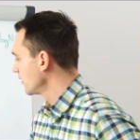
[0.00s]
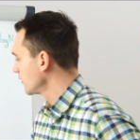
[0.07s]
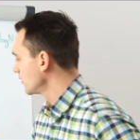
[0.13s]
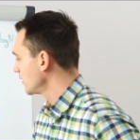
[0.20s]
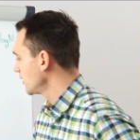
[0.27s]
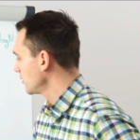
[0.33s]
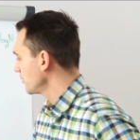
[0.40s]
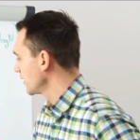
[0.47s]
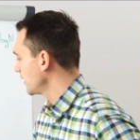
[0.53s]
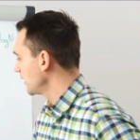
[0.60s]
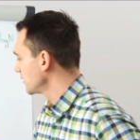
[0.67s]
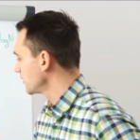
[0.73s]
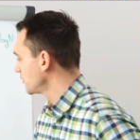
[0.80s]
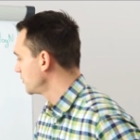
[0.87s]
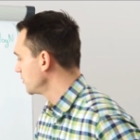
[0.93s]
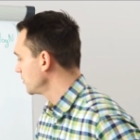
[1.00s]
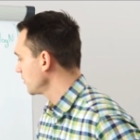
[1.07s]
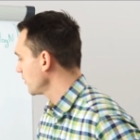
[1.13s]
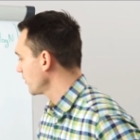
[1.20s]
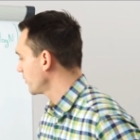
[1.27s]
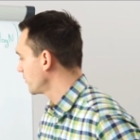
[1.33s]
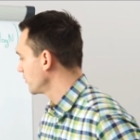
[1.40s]
Then we get
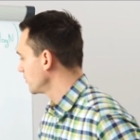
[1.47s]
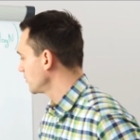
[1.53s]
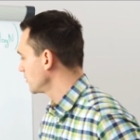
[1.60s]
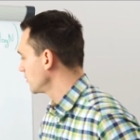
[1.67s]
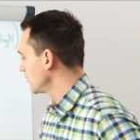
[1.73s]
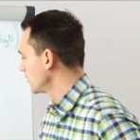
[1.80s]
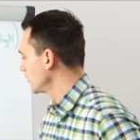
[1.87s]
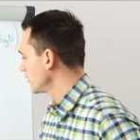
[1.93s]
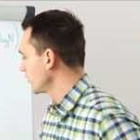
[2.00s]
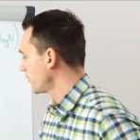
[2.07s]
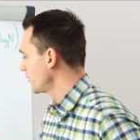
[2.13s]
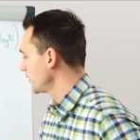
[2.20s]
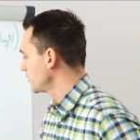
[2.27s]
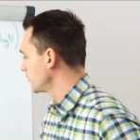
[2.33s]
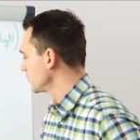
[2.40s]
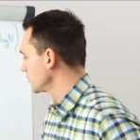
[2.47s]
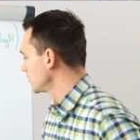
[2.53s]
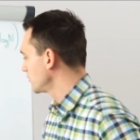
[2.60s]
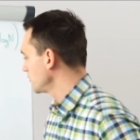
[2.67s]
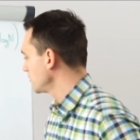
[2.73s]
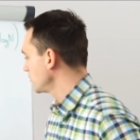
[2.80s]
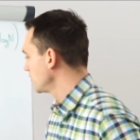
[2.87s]
2, 2, 3, 2,
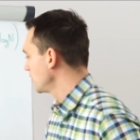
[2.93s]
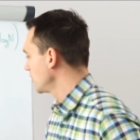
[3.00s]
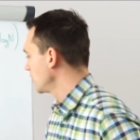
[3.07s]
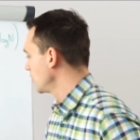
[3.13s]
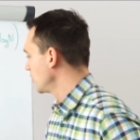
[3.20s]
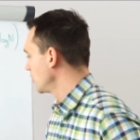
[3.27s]
2,